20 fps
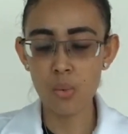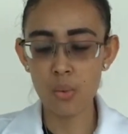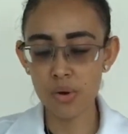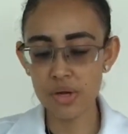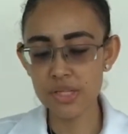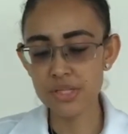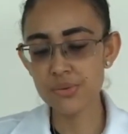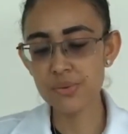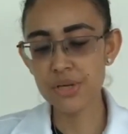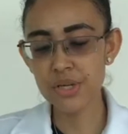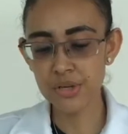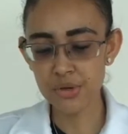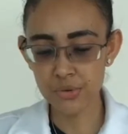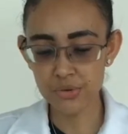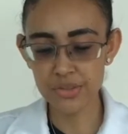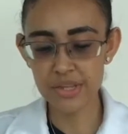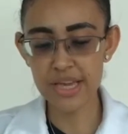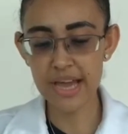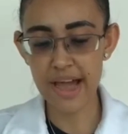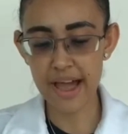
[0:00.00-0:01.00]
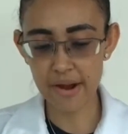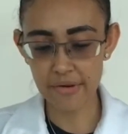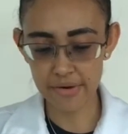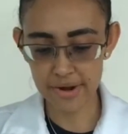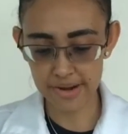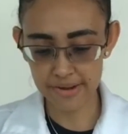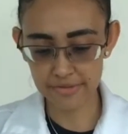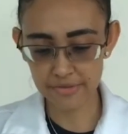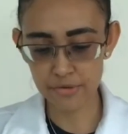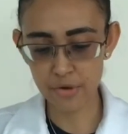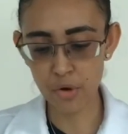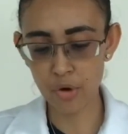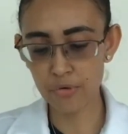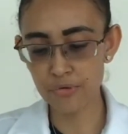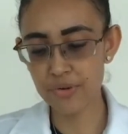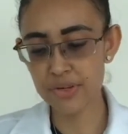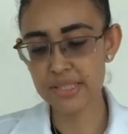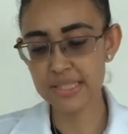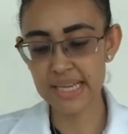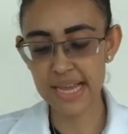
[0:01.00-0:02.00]
Once we know the RF
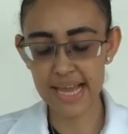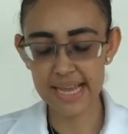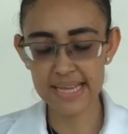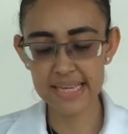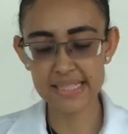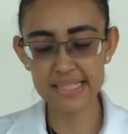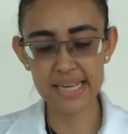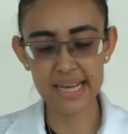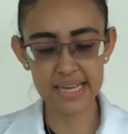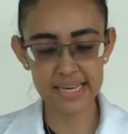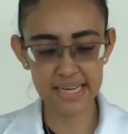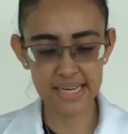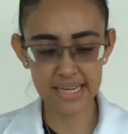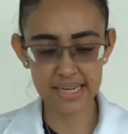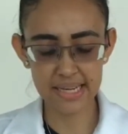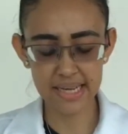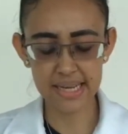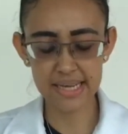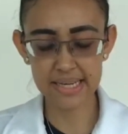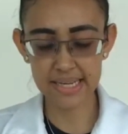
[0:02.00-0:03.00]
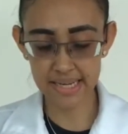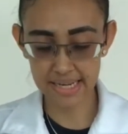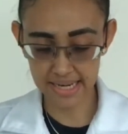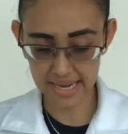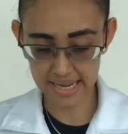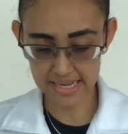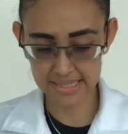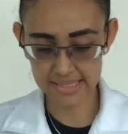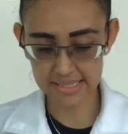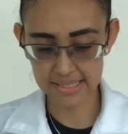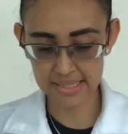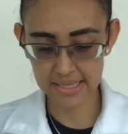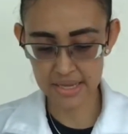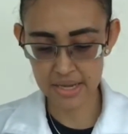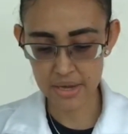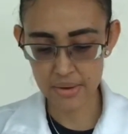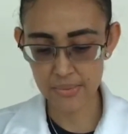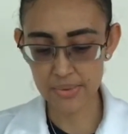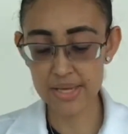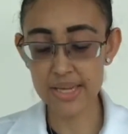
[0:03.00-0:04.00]
of a target analyte,
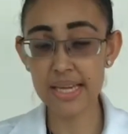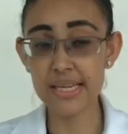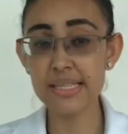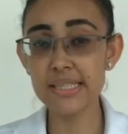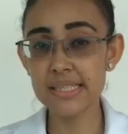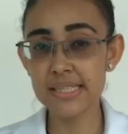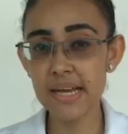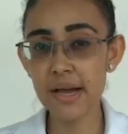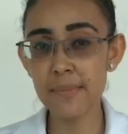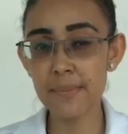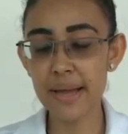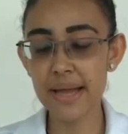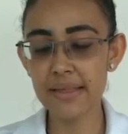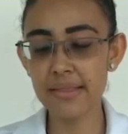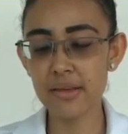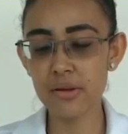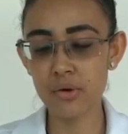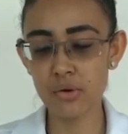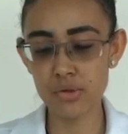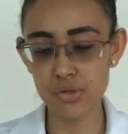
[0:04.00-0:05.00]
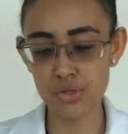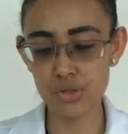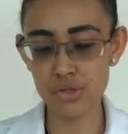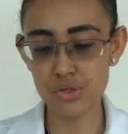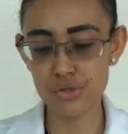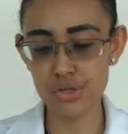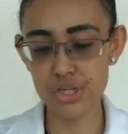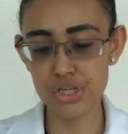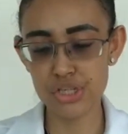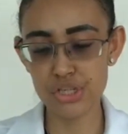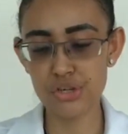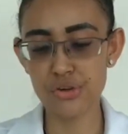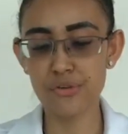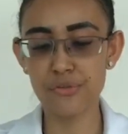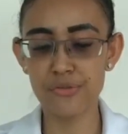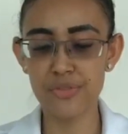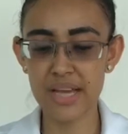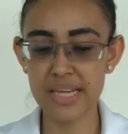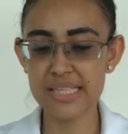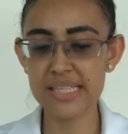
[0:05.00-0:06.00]
we can determine the concentration of
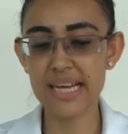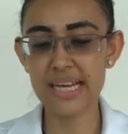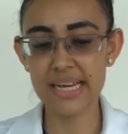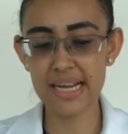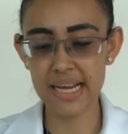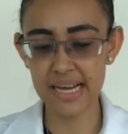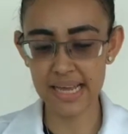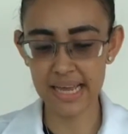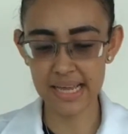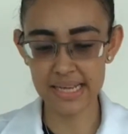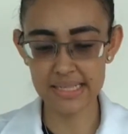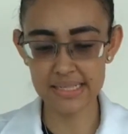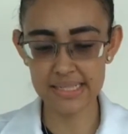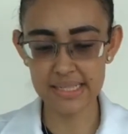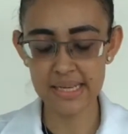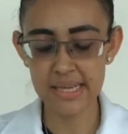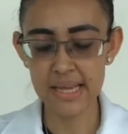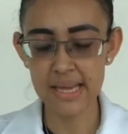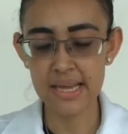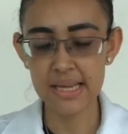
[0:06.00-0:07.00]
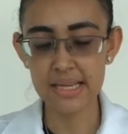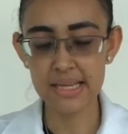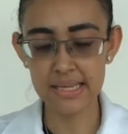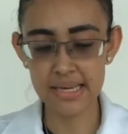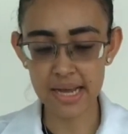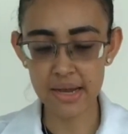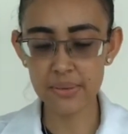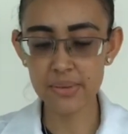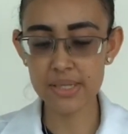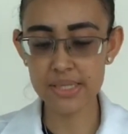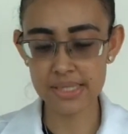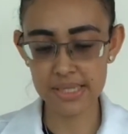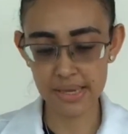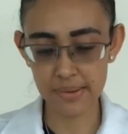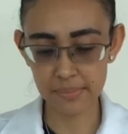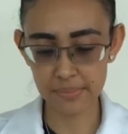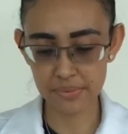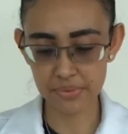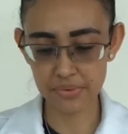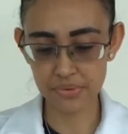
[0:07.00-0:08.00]
that analyte in our
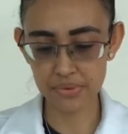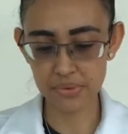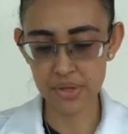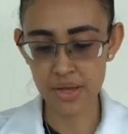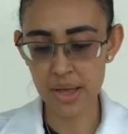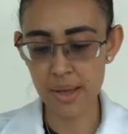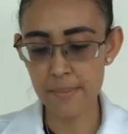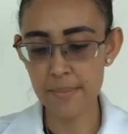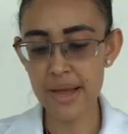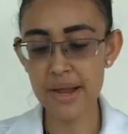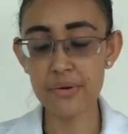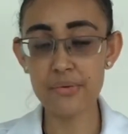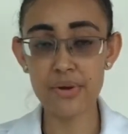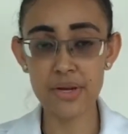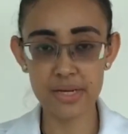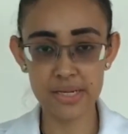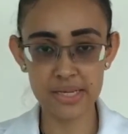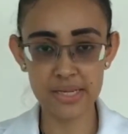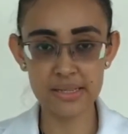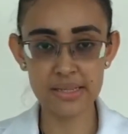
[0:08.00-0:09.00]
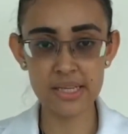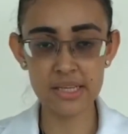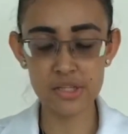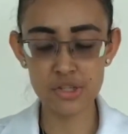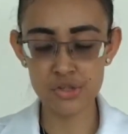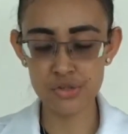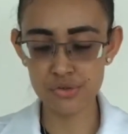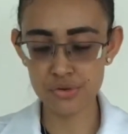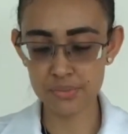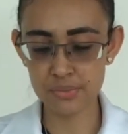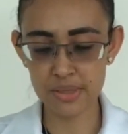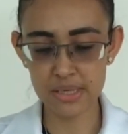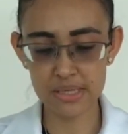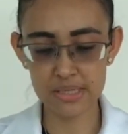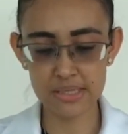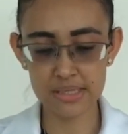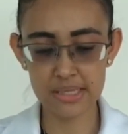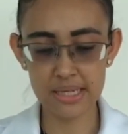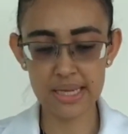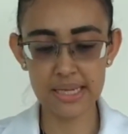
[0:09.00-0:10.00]
sample by running the
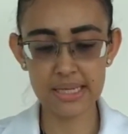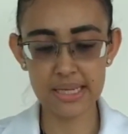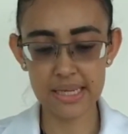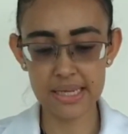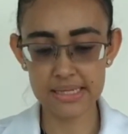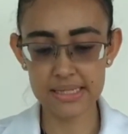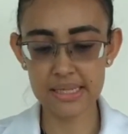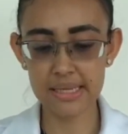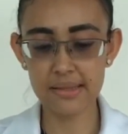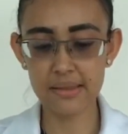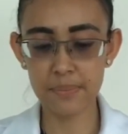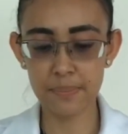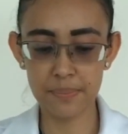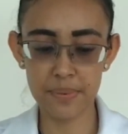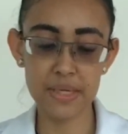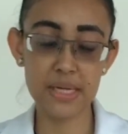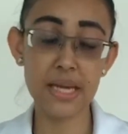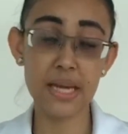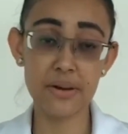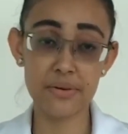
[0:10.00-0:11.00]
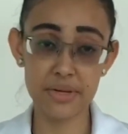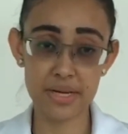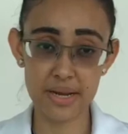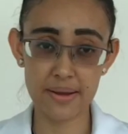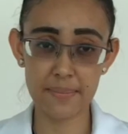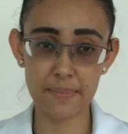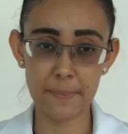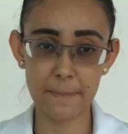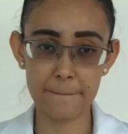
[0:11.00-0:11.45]
instrument and getting the peak area.